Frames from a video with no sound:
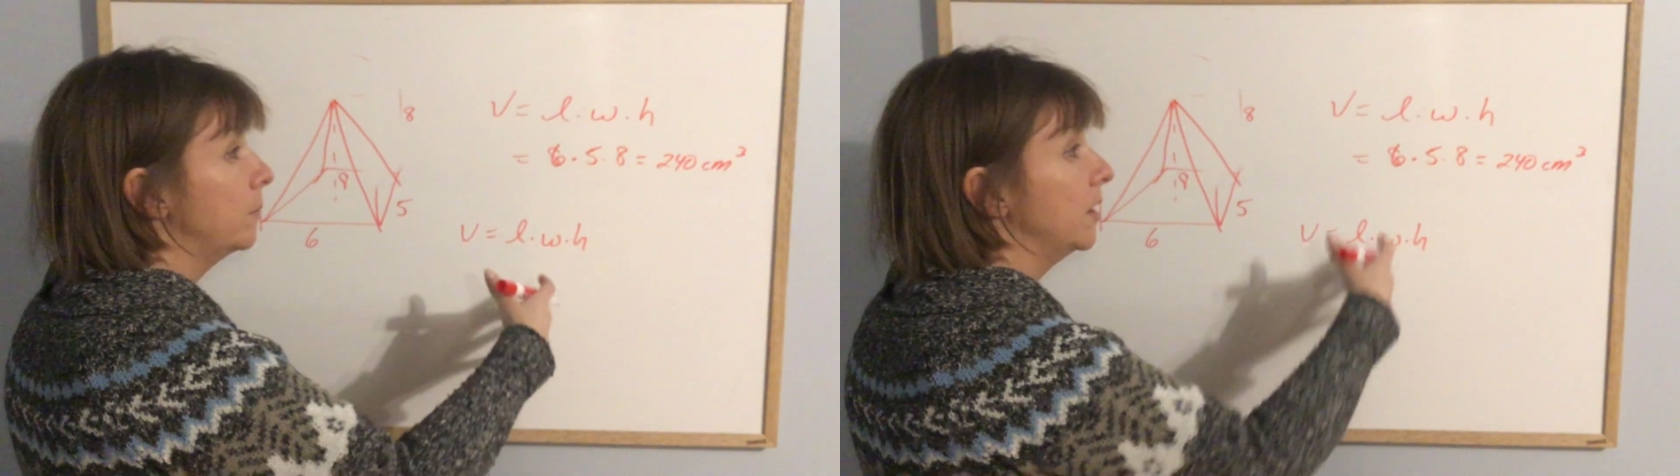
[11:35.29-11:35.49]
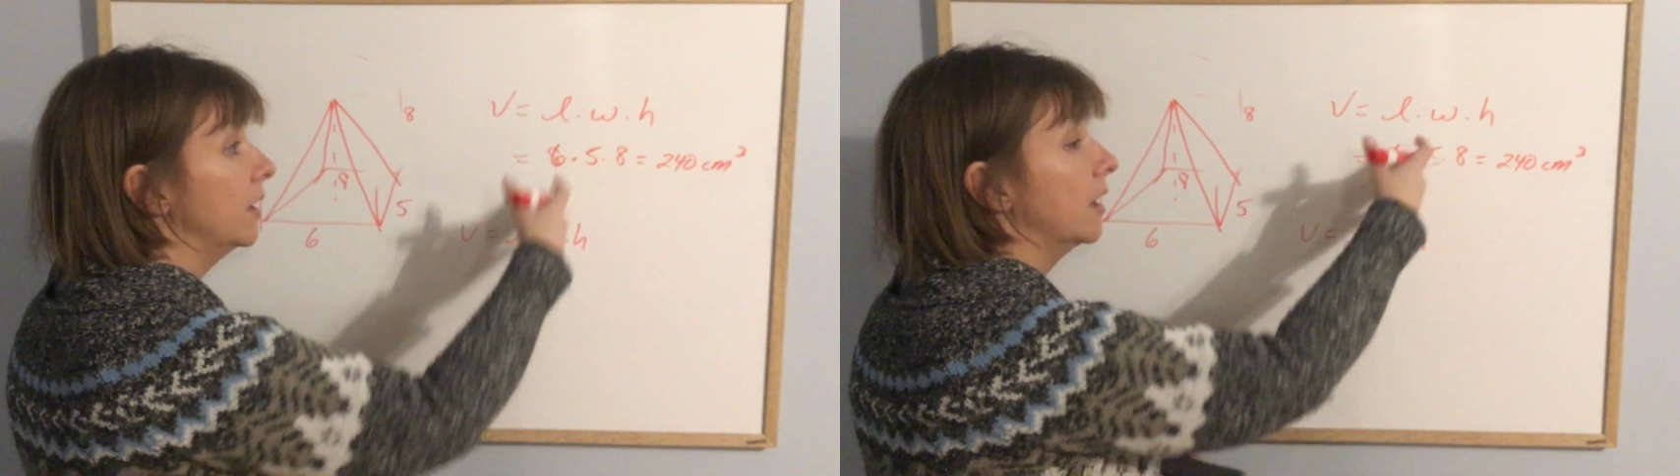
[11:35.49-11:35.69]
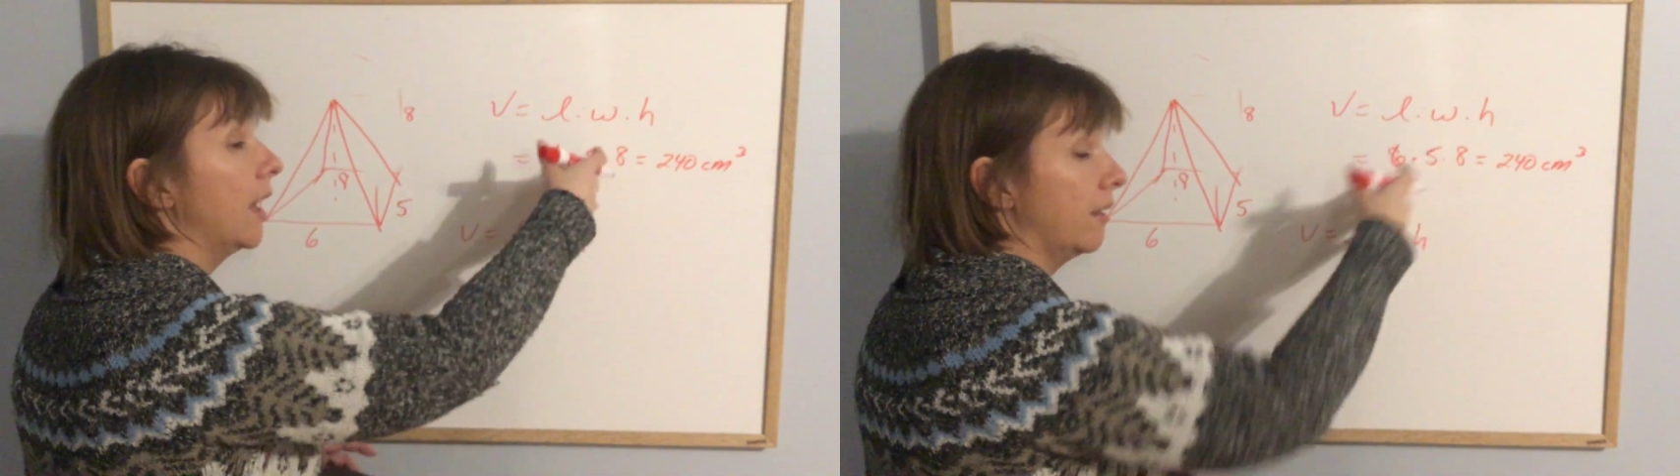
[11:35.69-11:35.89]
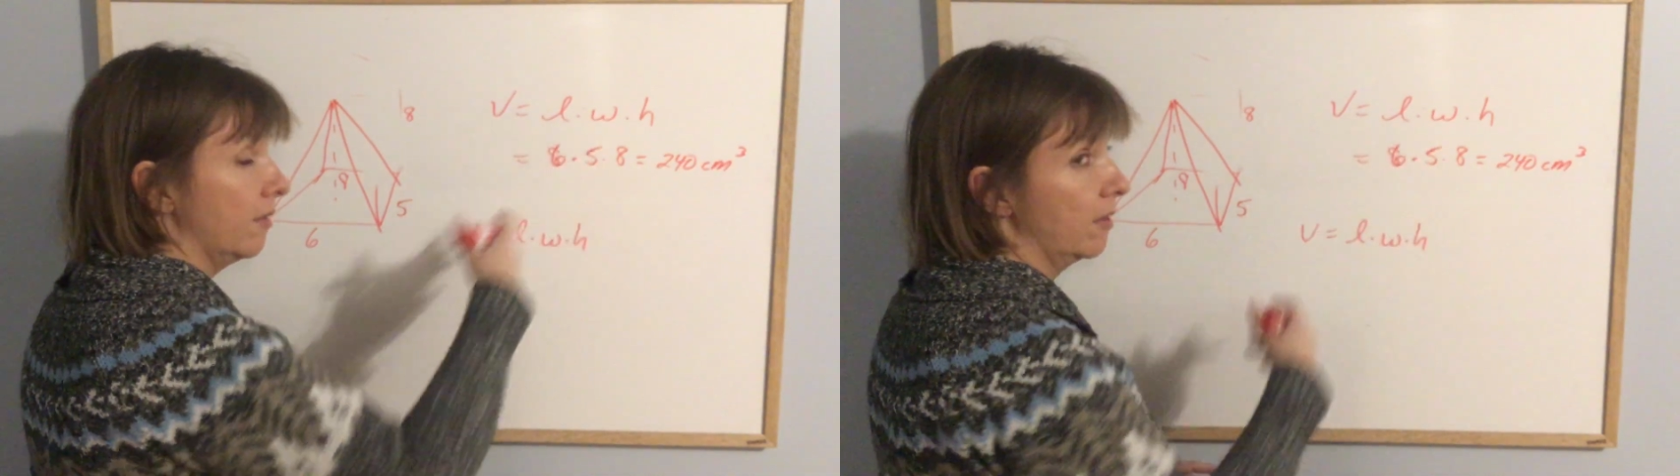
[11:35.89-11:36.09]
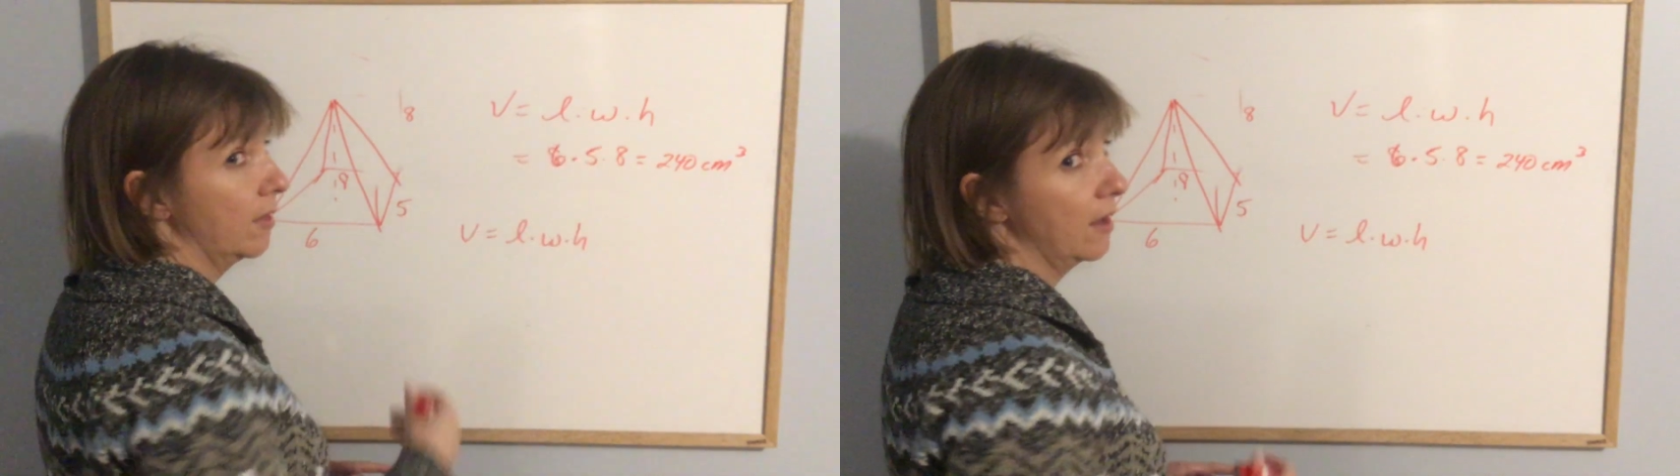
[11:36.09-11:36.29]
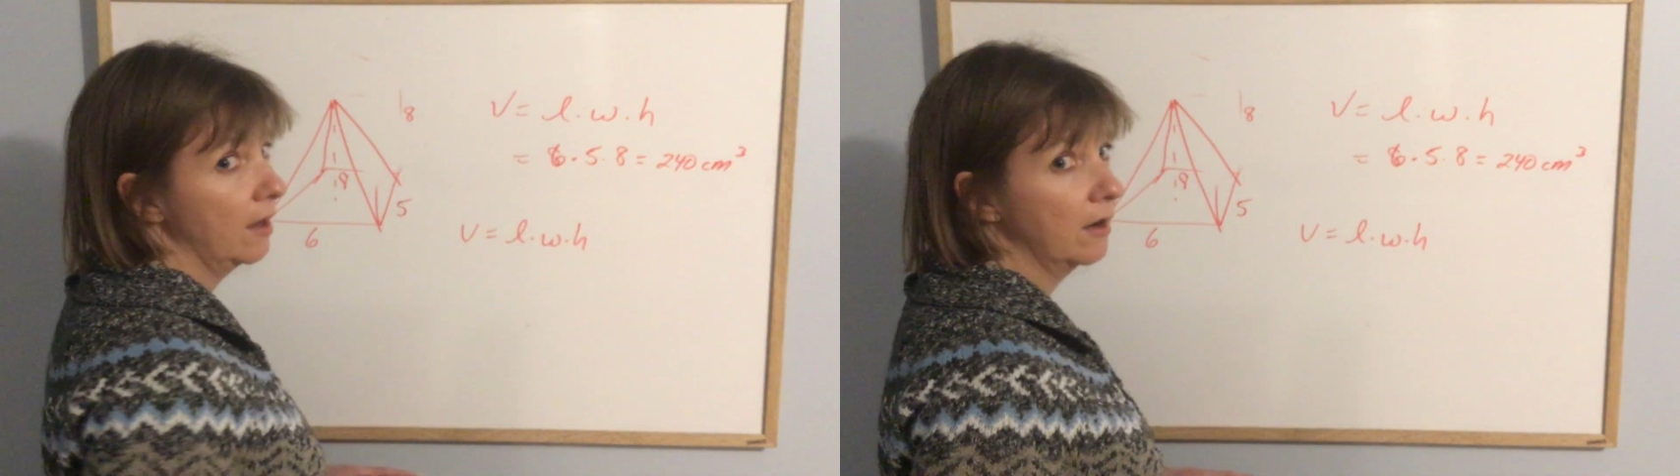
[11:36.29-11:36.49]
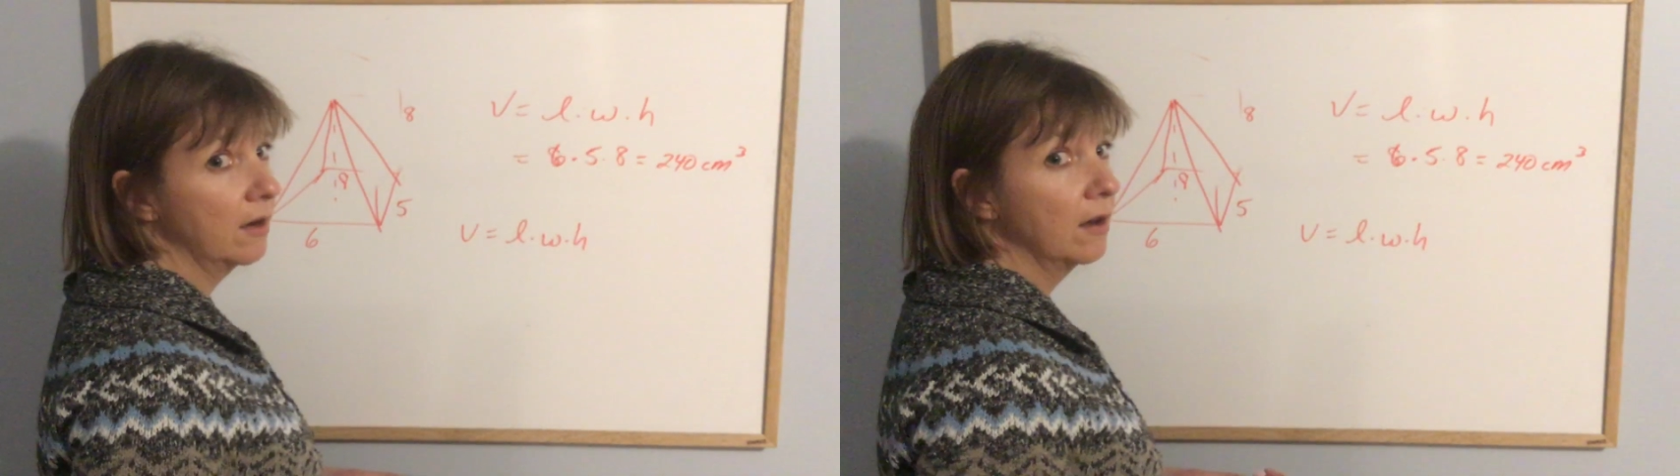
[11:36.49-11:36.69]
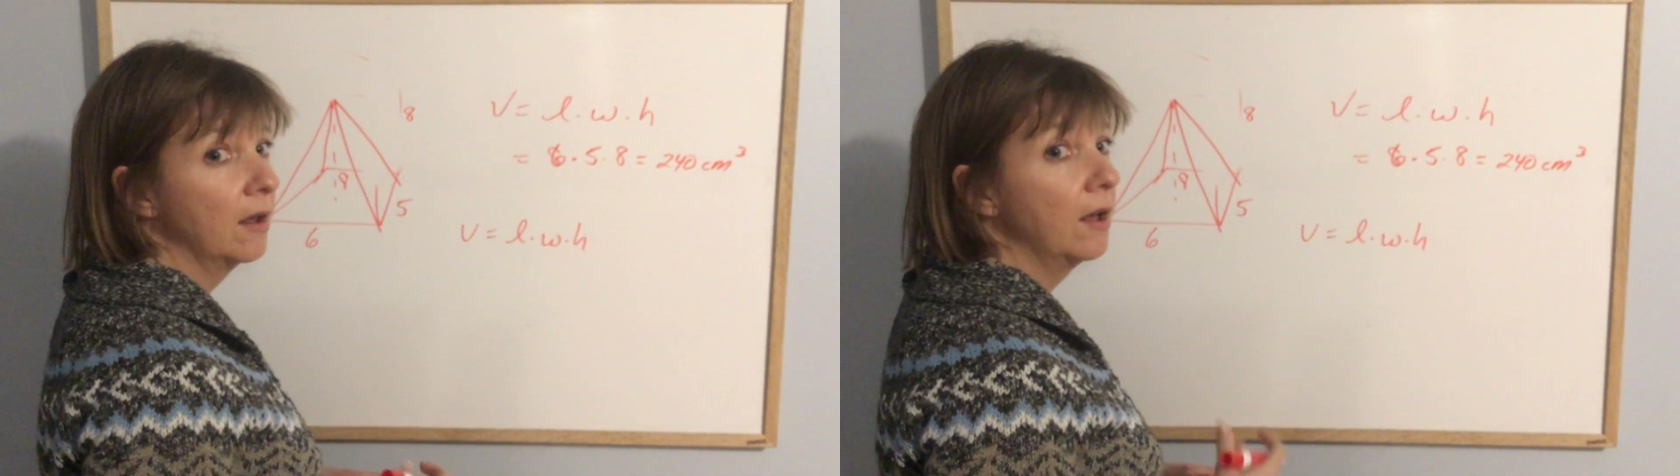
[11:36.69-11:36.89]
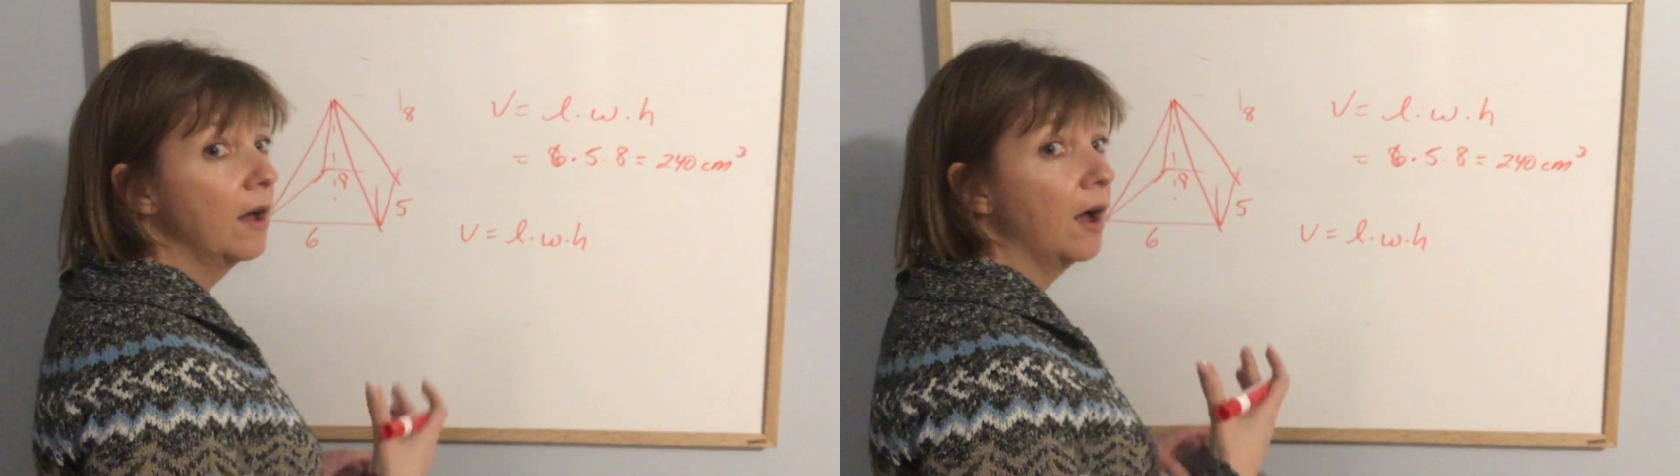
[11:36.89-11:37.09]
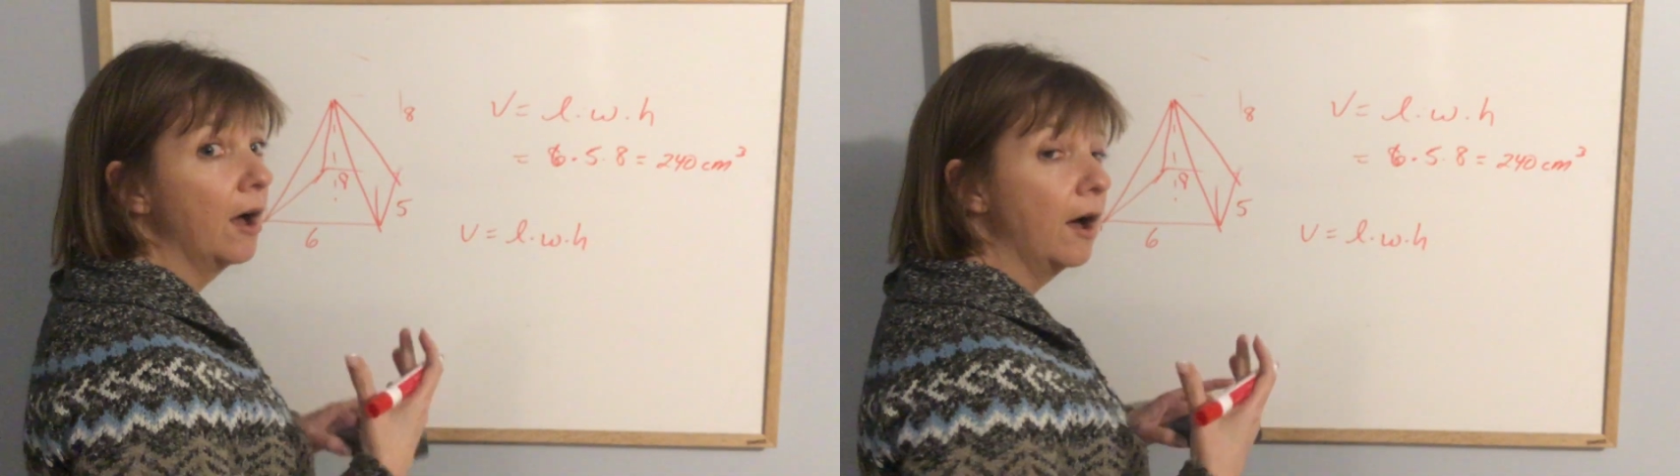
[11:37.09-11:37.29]
to be less than
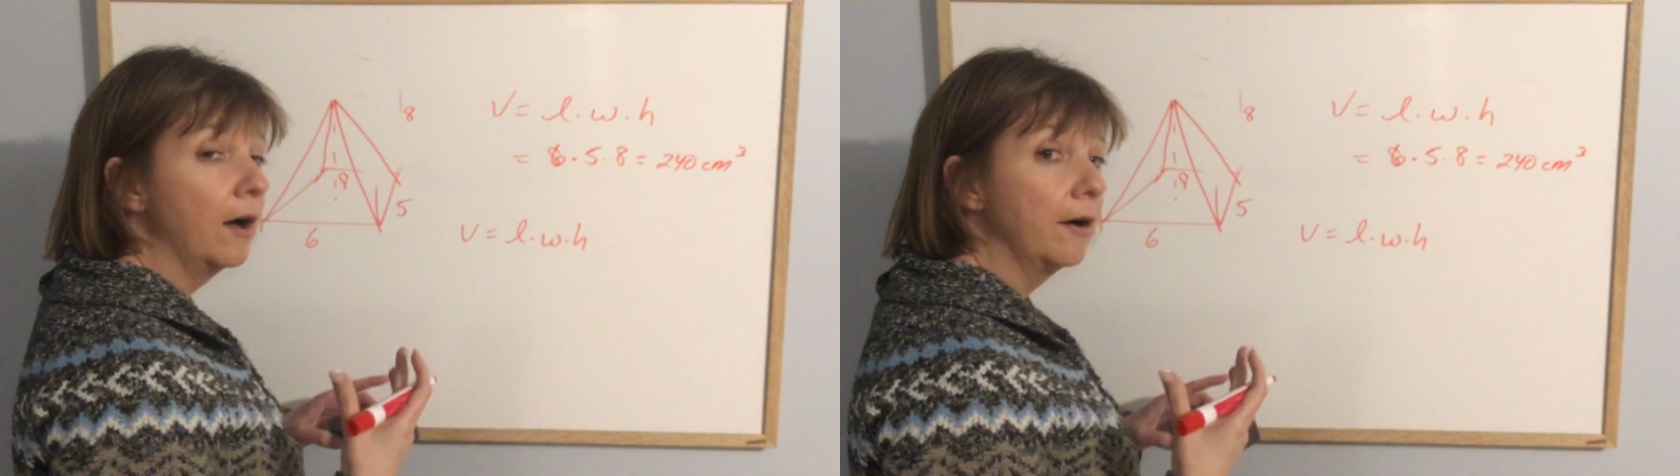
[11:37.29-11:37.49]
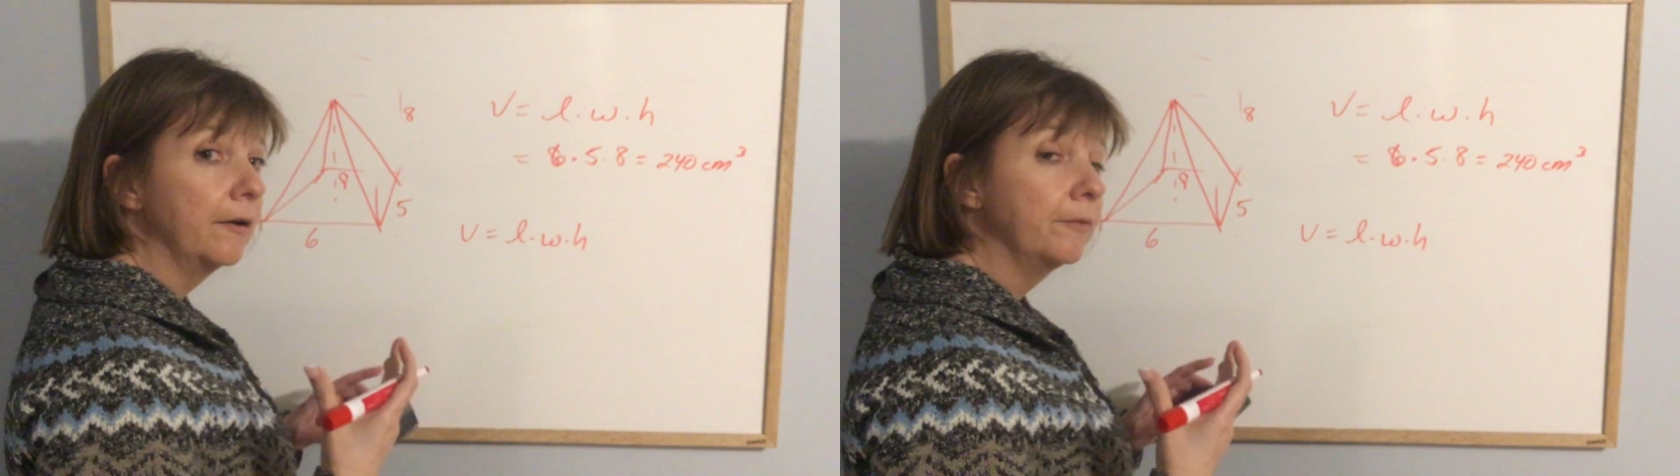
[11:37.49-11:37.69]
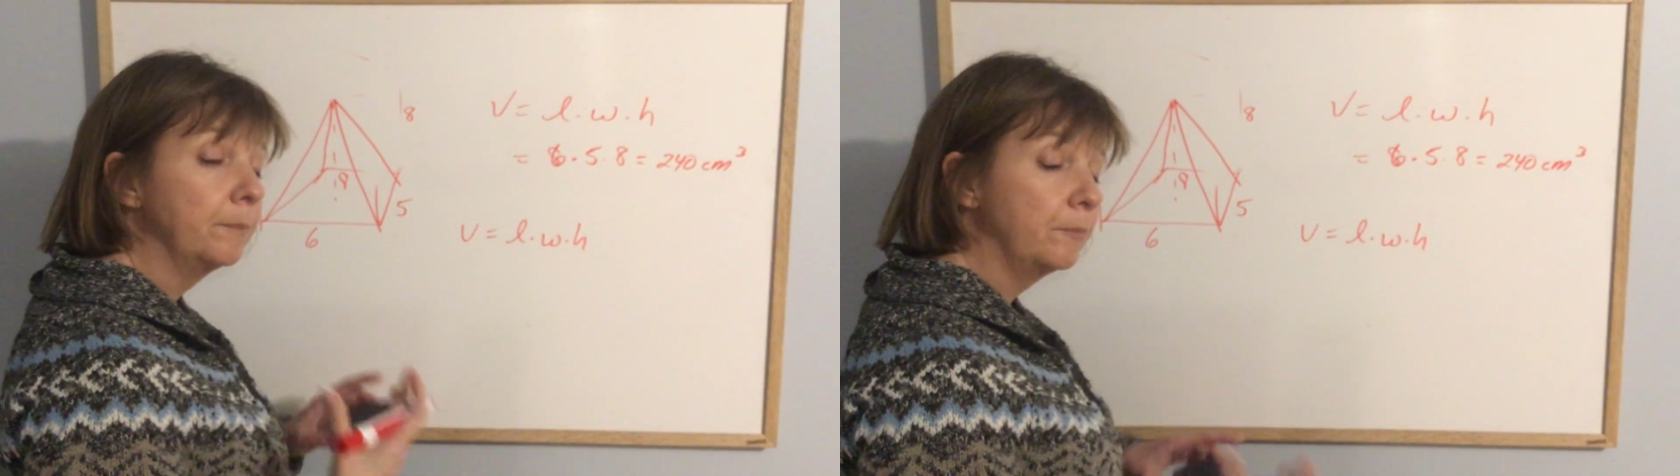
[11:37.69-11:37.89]
a